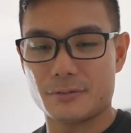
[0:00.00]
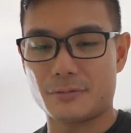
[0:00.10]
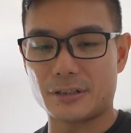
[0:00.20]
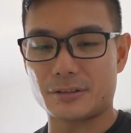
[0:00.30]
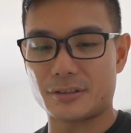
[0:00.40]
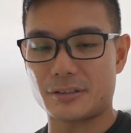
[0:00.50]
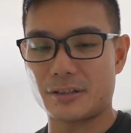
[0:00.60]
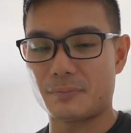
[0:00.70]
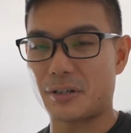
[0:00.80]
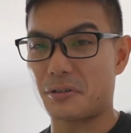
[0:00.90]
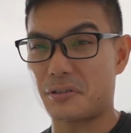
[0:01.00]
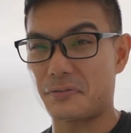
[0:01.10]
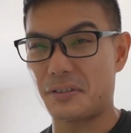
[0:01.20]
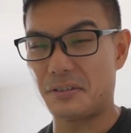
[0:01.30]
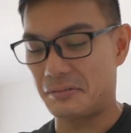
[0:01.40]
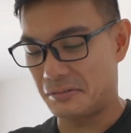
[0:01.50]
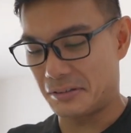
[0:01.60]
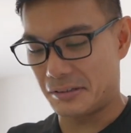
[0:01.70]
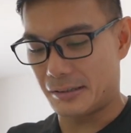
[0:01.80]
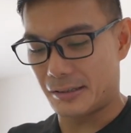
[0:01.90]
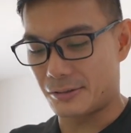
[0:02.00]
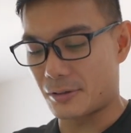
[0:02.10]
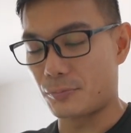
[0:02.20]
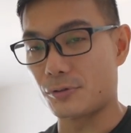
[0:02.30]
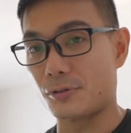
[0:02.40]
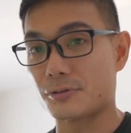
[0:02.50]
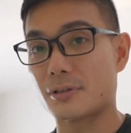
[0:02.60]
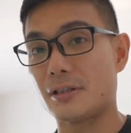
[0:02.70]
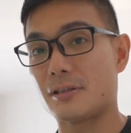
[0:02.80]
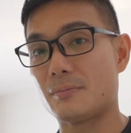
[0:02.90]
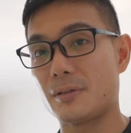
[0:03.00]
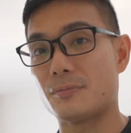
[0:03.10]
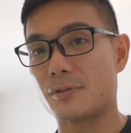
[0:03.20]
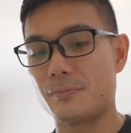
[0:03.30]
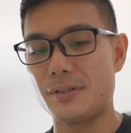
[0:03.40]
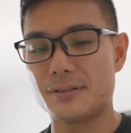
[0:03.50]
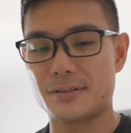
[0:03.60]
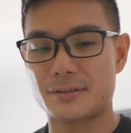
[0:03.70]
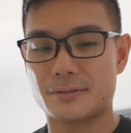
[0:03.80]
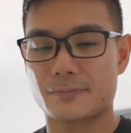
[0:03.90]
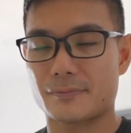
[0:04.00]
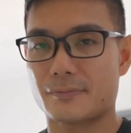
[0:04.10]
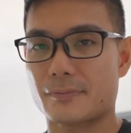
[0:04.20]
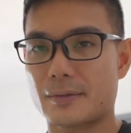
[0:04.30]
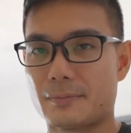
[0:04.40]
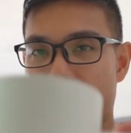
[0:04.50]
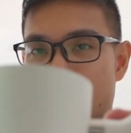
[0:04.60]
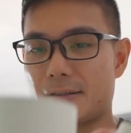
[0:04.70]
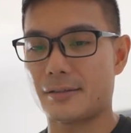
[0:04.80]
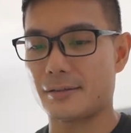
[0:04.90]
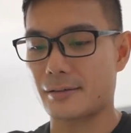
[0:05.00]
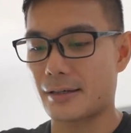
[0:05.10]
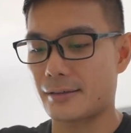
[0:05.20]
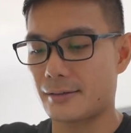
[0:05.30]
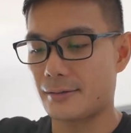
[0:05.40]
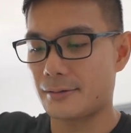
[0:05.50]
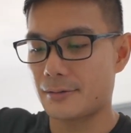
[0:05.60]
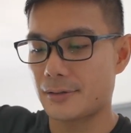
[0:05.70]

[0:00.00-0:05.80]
water in my coffee. So I put also a little bit more beans. Place in the kettle.